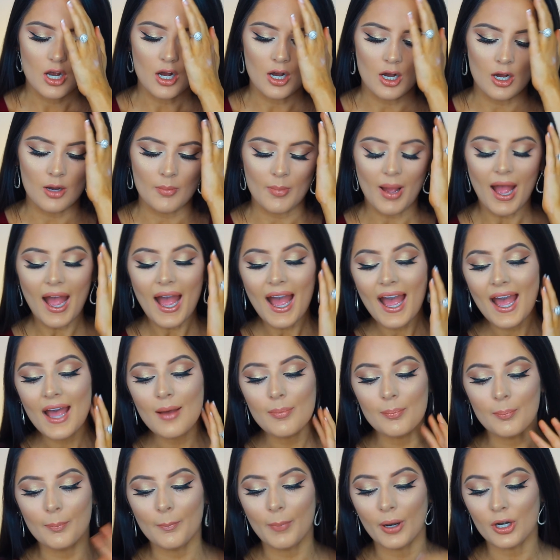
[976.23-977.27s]
I
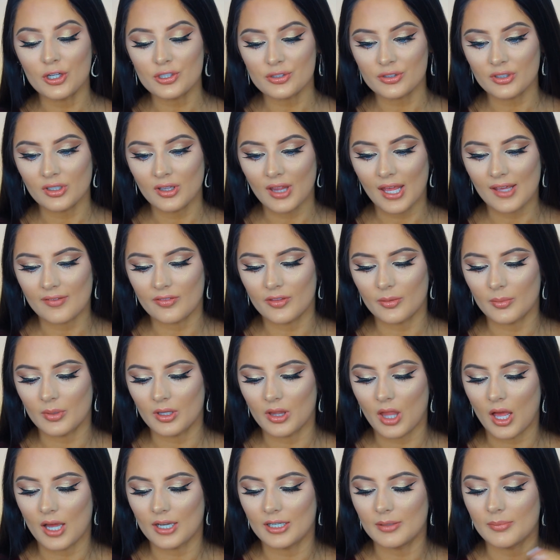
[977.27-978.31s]
personally like the
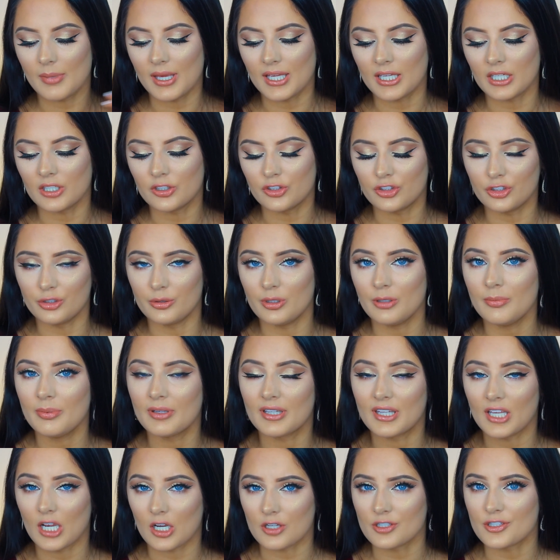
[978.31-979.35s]
Milani Make It Dewy, but
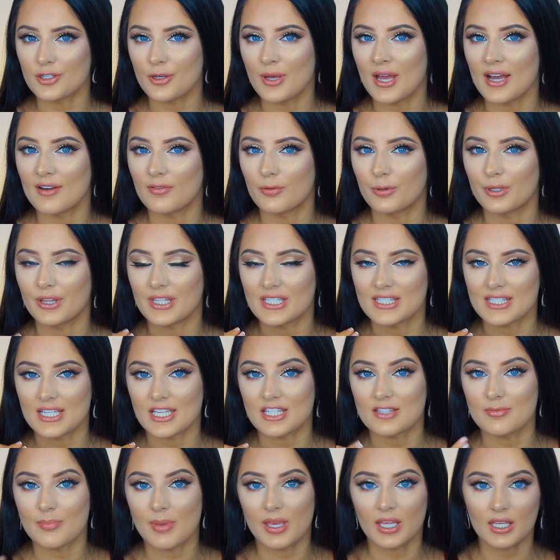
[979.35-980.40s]
they also have one that
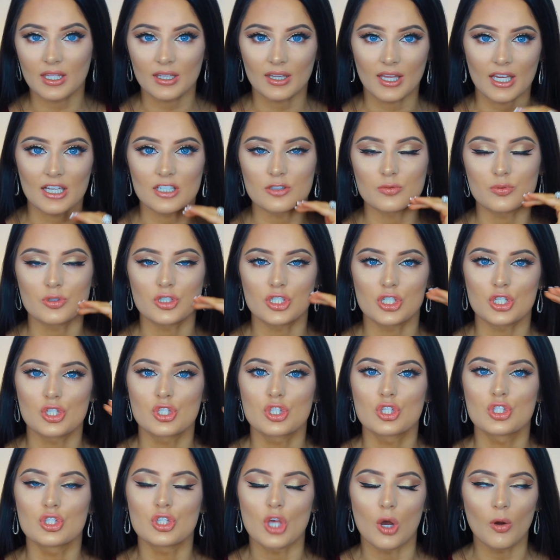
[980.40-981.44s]
says Make It Last, which is
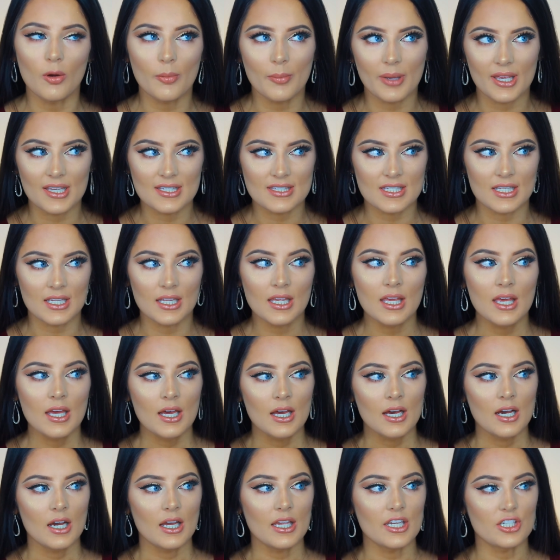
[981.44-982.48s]
so amazing.
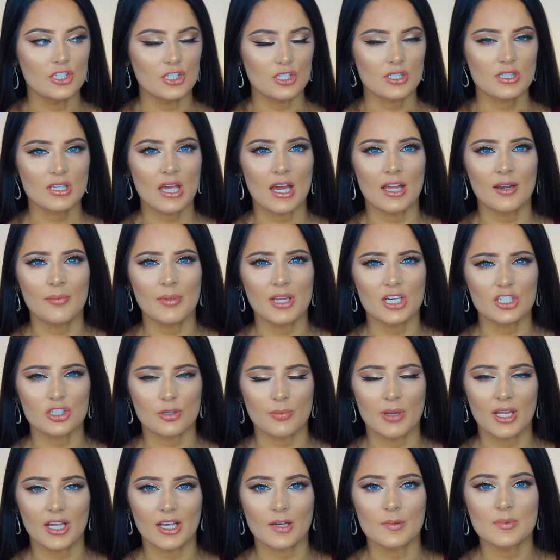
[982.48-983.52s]
It just kind of makes your
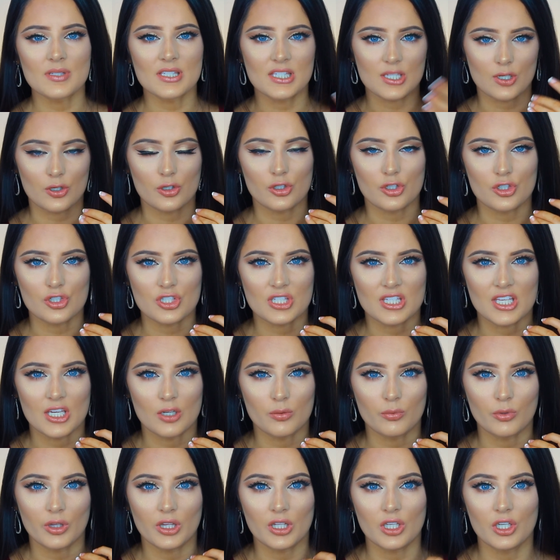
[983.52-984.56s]
makeup sit on your skin
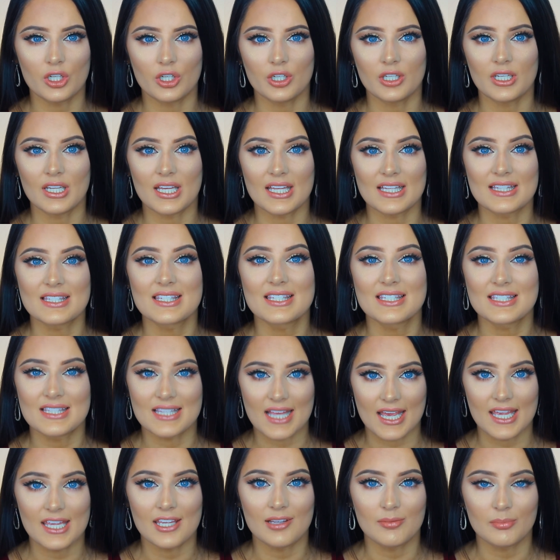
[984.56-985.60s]
really good and
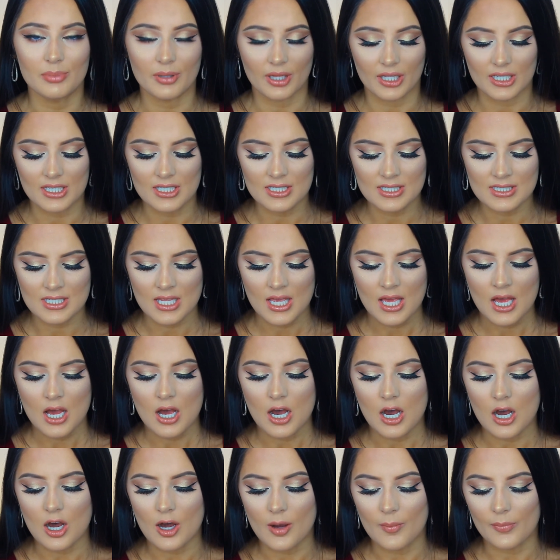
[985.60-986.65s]
stay in place.
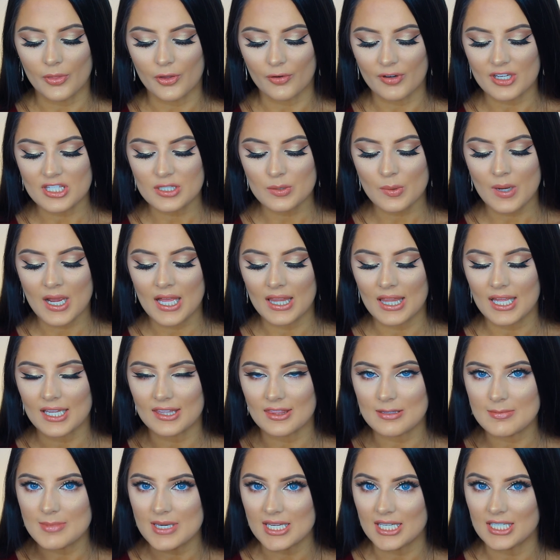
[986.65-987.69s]
The reason why I like
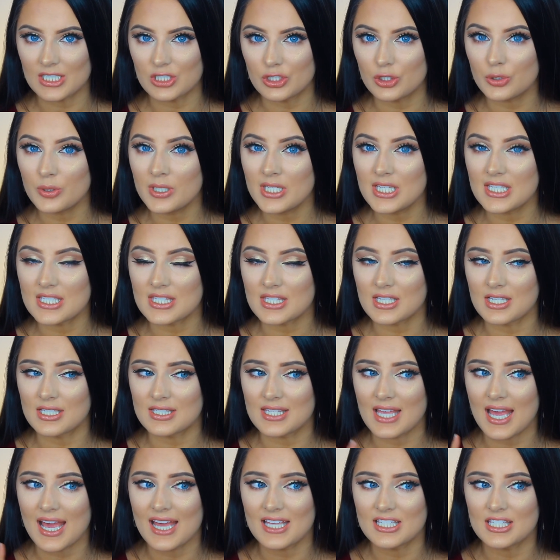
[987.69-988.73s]
the Make It Dewy is because
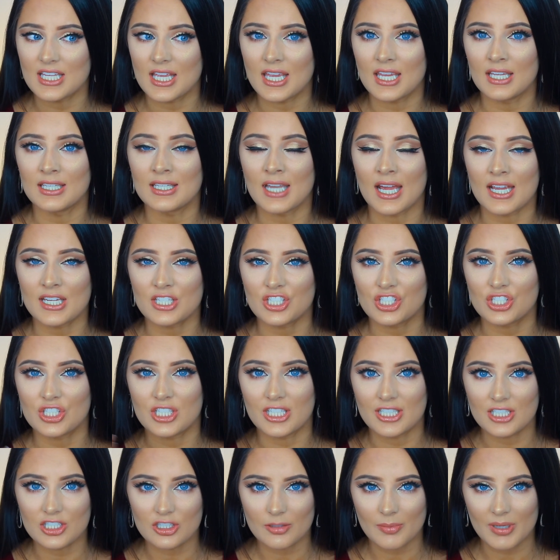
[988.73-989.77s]
it adds a nice
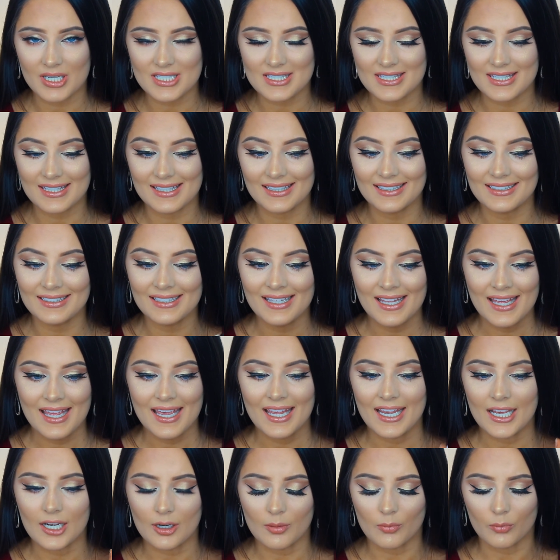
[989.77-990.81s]
sheen to my skin,
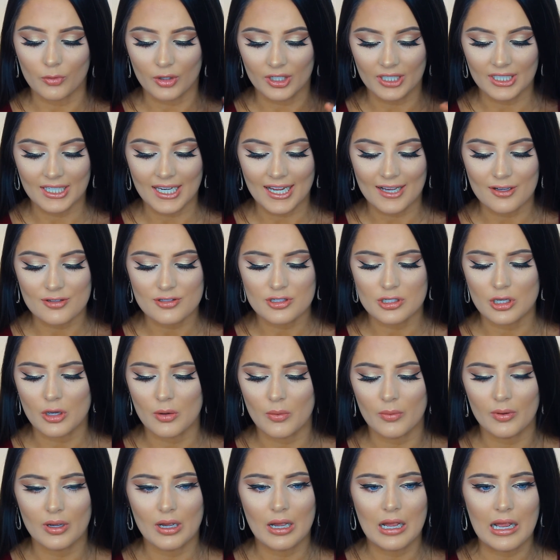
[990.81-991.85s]
and I'm running out,
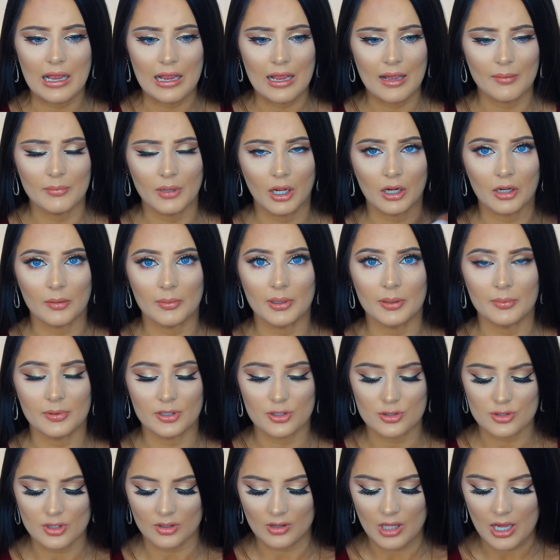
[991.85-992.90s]
so I'm not going to be able to
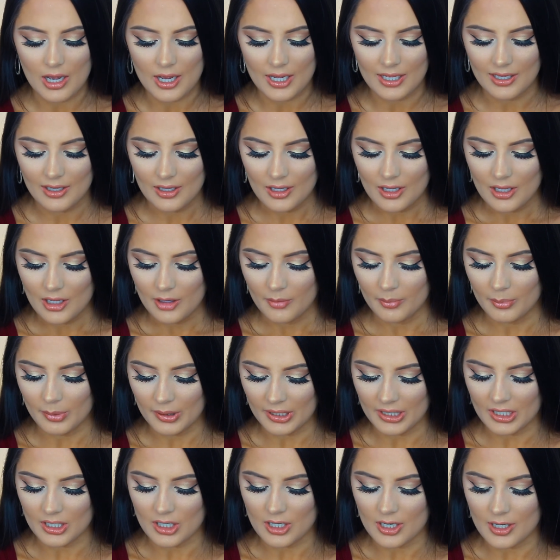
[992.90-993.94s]
use a lot.
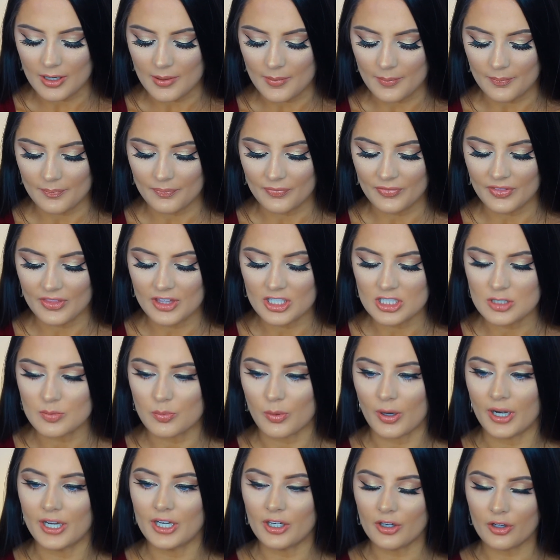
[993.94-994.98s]
But the
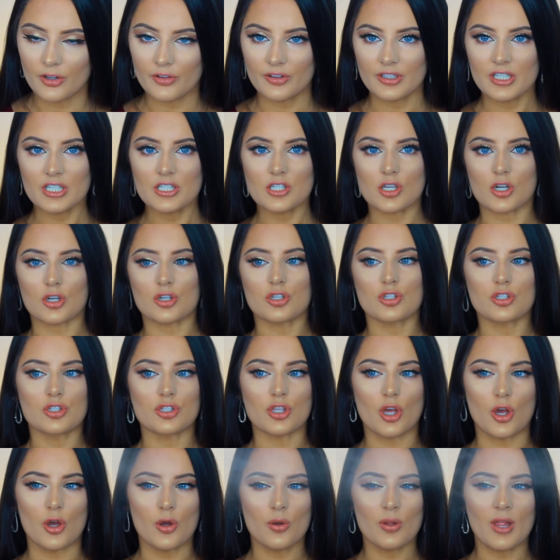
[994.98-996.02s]
sprayer on these are
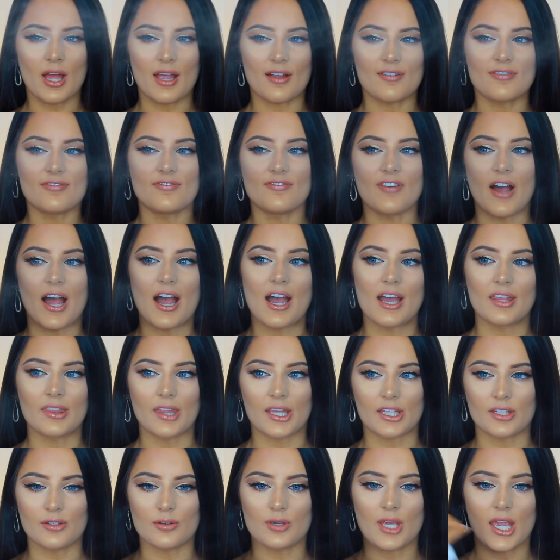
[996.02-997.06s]
so like fine,
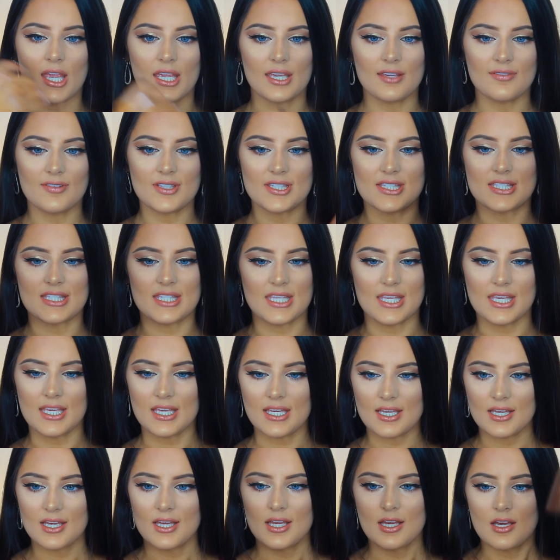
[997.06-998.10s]
like you can't even see
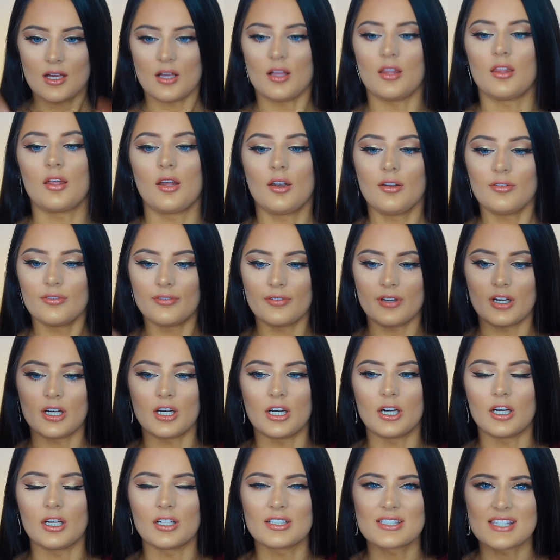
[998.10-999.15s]
it. A lot
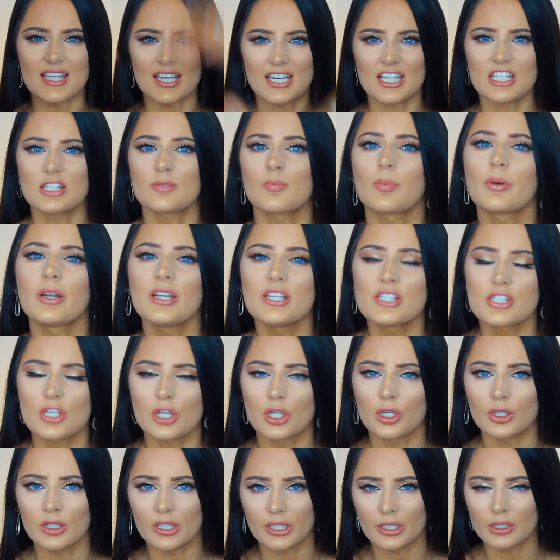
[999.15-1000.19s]
of setting sprays
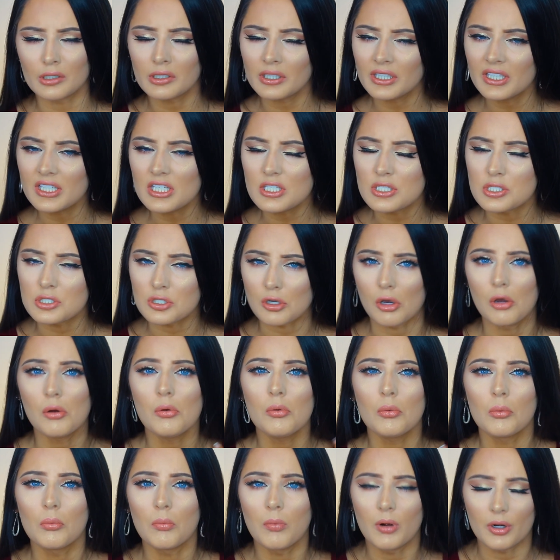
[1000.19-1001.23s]
are literally so
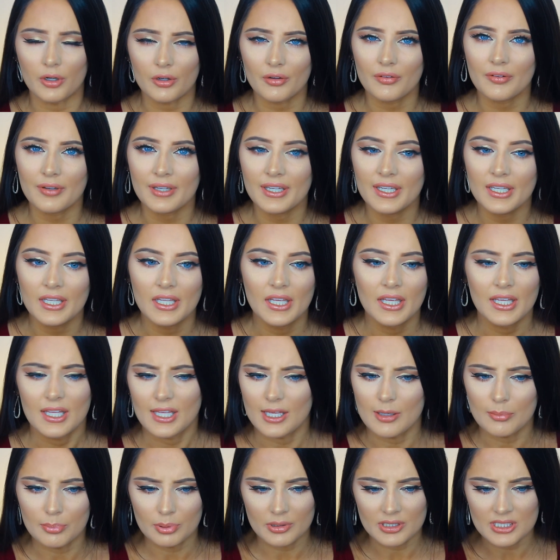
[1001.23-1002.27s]
watery.
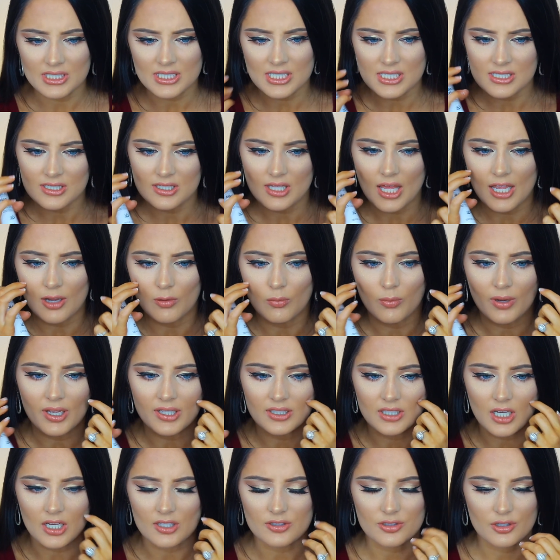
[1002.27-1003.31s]
It puts these like wet
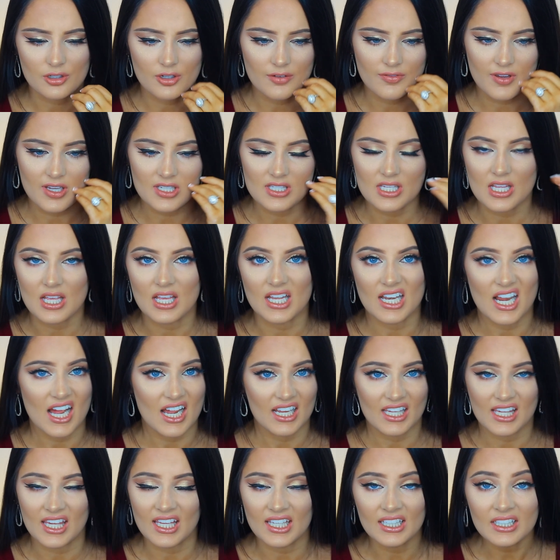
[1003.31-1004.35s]
dots on your face, and I
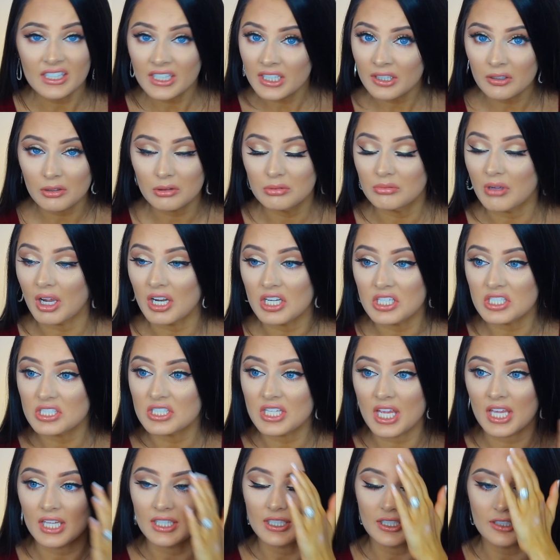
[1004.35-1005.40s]
can't deal. I just
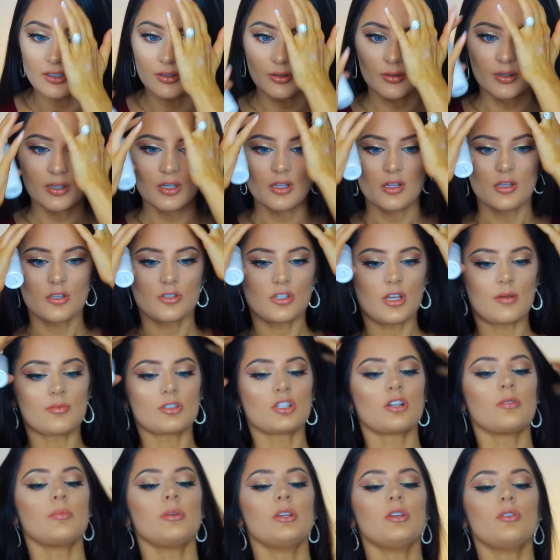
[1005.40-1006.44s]
can't deal. So I'm just
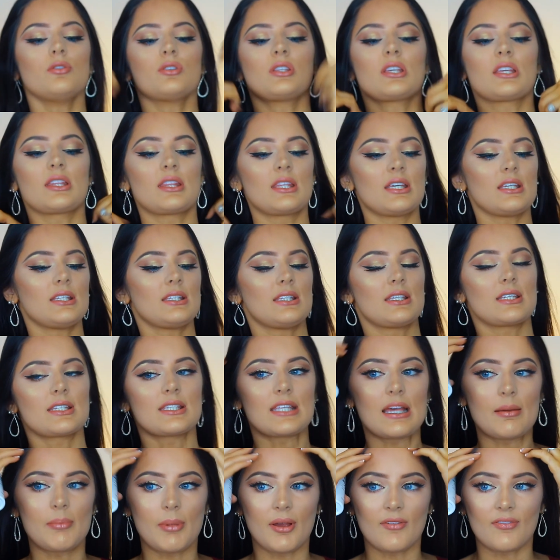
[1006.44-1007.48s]
going to be using this to
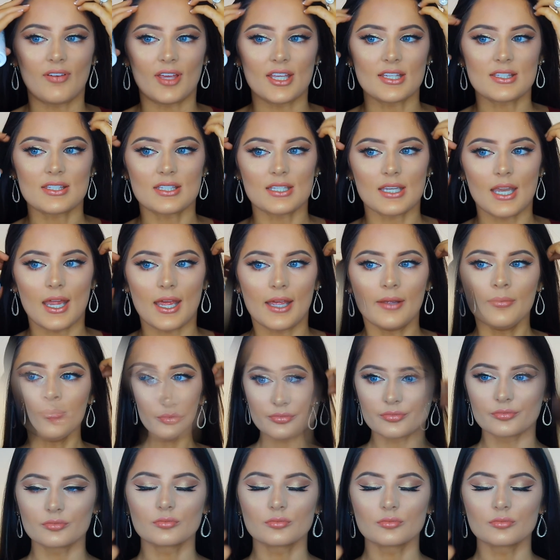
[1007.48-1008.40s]
set my face today.